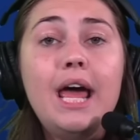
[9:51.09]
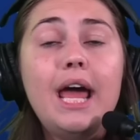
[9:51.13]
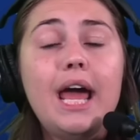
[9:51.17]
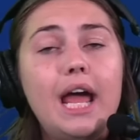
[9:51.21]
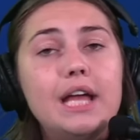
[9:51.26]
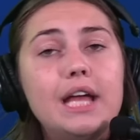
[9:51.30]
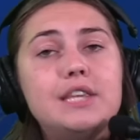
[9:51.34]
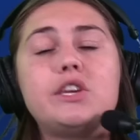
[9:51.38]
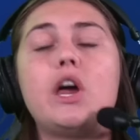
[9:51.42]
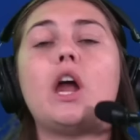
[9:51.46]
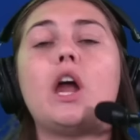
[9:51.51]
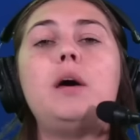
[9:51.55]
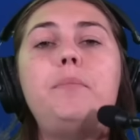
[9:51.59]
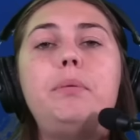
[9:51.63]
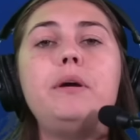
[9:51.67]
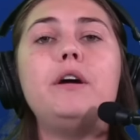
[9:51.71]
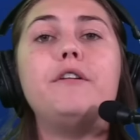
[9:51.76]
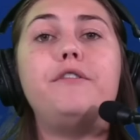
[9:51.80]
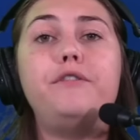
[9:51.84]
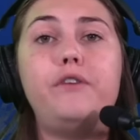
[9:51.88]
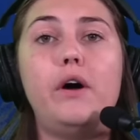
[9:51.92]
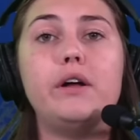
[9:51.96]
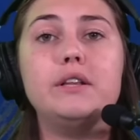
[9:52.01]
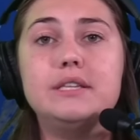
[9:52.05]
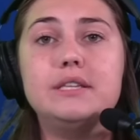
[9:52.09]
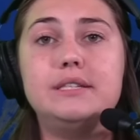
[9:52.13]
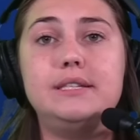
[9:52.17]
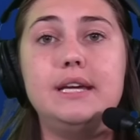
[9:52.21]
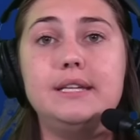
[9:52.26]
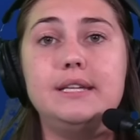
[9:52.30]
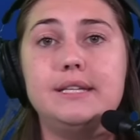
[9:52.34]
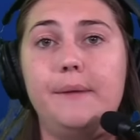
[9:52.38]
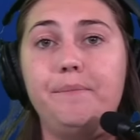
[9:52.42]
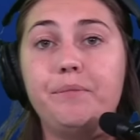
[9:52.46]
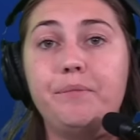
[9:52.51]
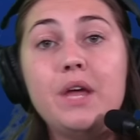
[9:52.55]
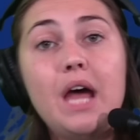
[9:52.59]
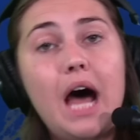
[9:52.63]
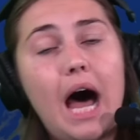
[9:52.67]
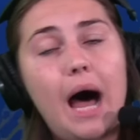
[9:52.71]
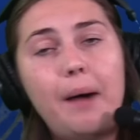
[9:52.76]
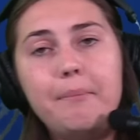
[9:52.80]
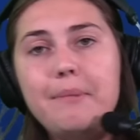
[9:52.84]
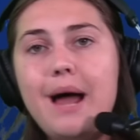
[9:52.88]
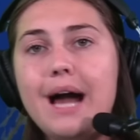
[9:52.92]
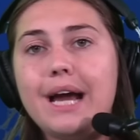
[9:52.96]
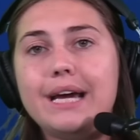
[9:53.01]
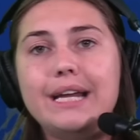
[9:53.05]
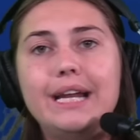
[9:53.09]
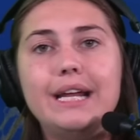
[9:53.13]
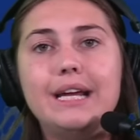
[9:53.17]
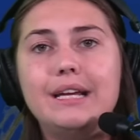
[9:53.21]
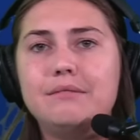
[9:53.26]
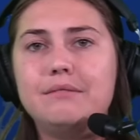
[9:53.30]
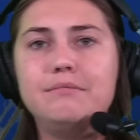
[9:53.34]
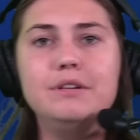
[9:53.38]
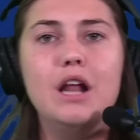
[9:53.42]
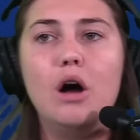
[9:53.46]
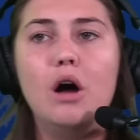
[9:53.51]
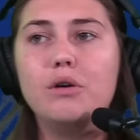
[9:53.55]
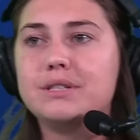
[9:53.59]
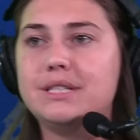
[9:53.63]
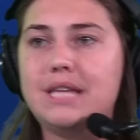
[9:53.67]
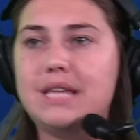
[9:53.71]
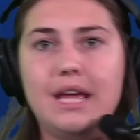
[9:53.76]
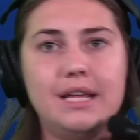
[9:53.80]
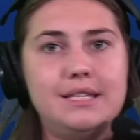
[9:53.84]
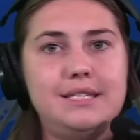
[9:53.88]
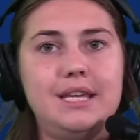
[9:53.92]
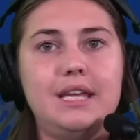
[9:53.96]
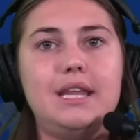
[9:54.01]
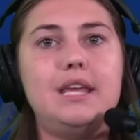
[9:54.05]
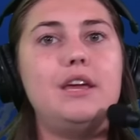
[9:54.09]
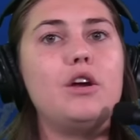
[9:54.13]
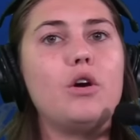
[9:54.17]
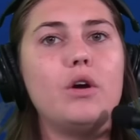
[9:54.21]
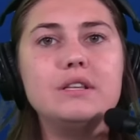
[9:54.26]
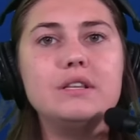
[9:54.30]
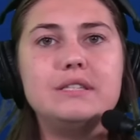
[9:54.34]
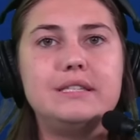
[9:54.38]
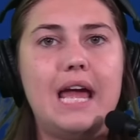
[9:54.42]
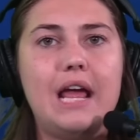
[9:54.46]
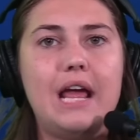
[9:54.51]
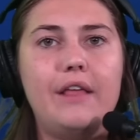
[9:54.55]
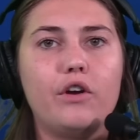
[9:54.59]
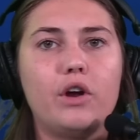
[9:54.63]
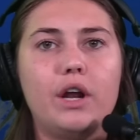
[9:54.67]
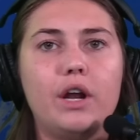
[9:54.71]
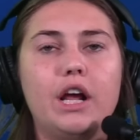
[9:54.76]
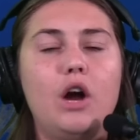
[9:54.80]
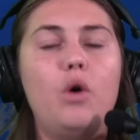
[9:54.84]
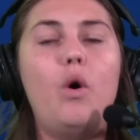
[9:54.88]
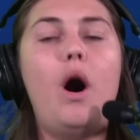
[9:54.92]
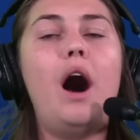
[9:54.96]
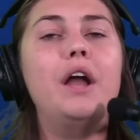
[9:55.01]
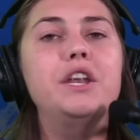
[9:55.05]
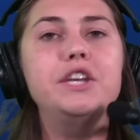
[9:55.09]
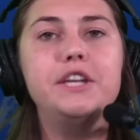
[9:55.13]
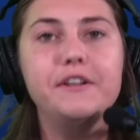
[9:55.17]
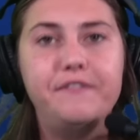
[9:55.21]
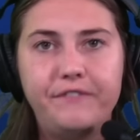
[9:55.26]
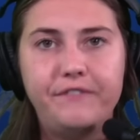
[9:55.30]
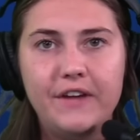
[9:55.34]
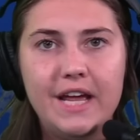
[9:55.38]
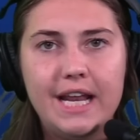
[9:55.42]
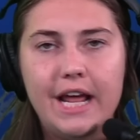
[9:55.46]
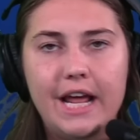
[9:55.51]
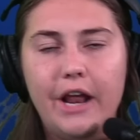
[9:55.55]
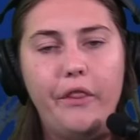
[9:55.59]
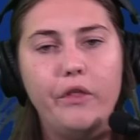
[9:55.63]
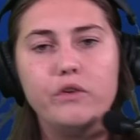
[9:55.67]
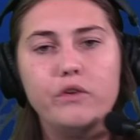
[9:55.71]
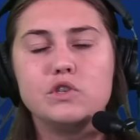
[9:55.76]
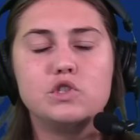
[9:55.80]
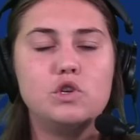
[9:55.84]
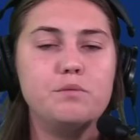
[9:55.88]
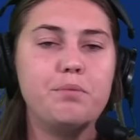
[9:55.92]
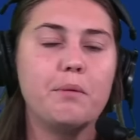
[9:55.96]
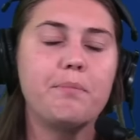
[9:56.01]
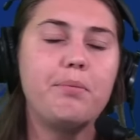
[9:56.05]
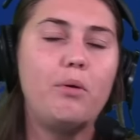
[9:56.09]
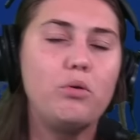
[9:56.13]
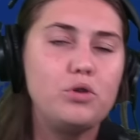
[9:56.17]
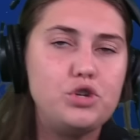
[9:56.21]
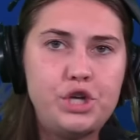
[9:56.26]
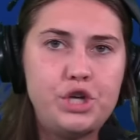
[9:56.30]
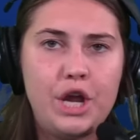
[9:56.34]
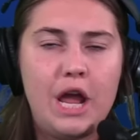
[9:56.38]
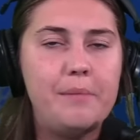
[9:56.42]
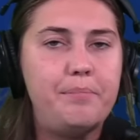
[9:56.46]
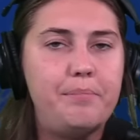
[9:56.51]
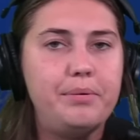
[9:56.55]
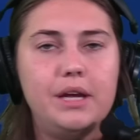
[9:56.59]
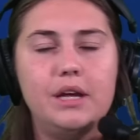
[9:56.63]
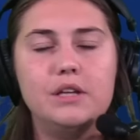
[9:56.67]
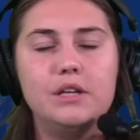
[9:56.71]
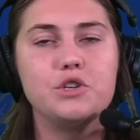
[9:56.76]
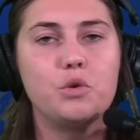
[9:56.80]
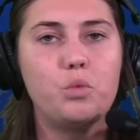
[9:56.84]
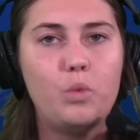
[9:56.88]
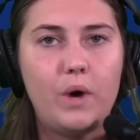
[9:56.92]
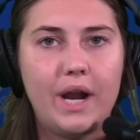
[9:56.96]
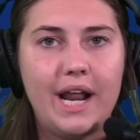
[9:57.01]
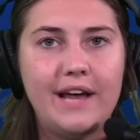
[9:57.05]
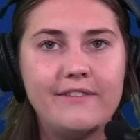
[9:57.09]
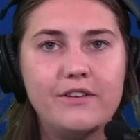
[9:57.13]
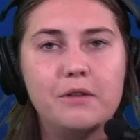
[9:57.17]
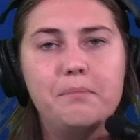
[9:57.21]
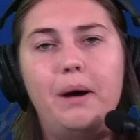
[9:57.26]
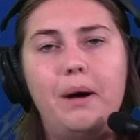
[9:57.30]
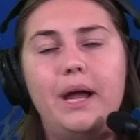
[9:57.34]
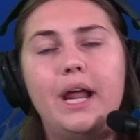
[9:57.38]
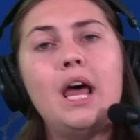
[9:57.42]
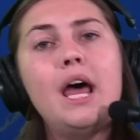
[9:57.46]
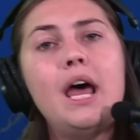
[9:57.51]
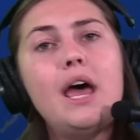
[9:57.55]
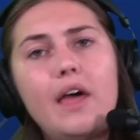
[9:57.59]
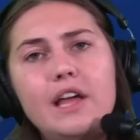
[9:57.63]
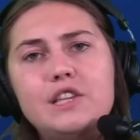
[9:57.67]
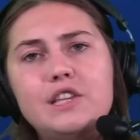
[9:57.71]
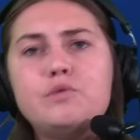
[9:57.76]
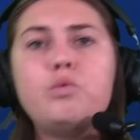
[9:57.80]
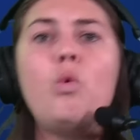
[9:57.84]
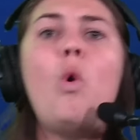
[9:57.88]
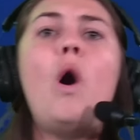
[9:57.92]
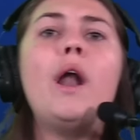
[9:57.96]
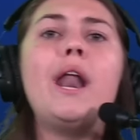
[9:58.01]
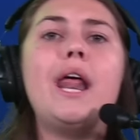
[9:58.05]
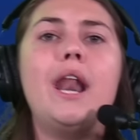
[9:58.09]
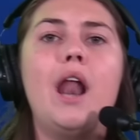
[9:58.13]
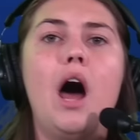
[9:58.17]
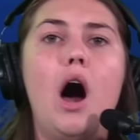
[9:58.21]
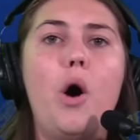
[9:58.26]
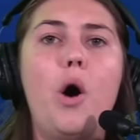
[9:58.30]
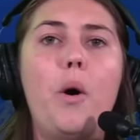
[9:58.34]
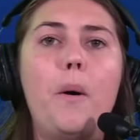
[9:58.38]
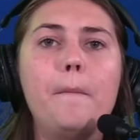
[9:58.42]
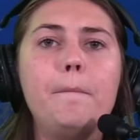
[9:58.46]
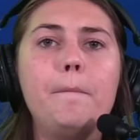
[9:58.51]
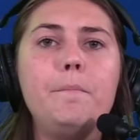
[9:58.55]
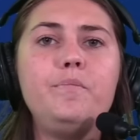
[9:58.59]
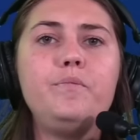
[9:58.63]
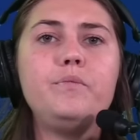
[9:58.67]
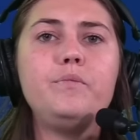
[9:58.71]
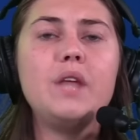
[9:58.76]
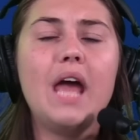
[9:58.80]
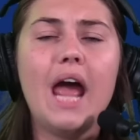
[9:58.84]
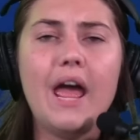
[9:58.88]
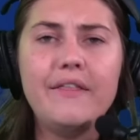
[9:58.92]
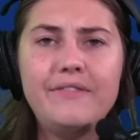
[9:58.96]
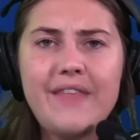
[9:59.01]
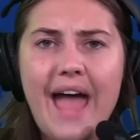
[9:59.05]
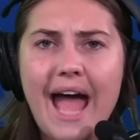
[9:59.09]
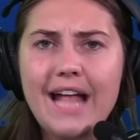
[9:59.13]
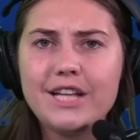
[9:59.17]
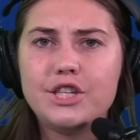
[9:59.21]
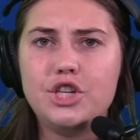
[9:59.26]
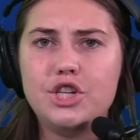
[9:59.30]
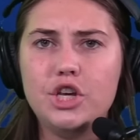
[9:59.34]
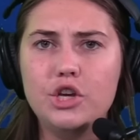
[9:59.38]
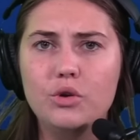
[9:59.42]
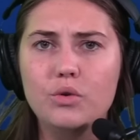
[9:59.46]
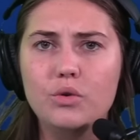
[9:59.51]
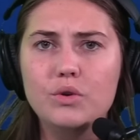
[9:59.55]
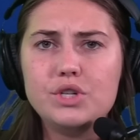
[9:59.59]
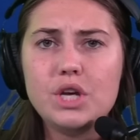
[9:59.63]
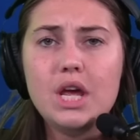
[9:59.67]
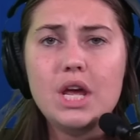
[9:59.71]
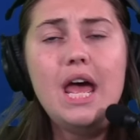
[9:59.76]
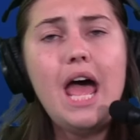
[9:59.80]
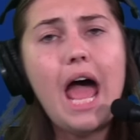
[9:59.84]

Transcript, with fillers: It's going to be a fun season. I'm not going to, sit here and say they're going to go undefeated or they're Super Bowl champions or whatever, but it's 1-0, and that's huge.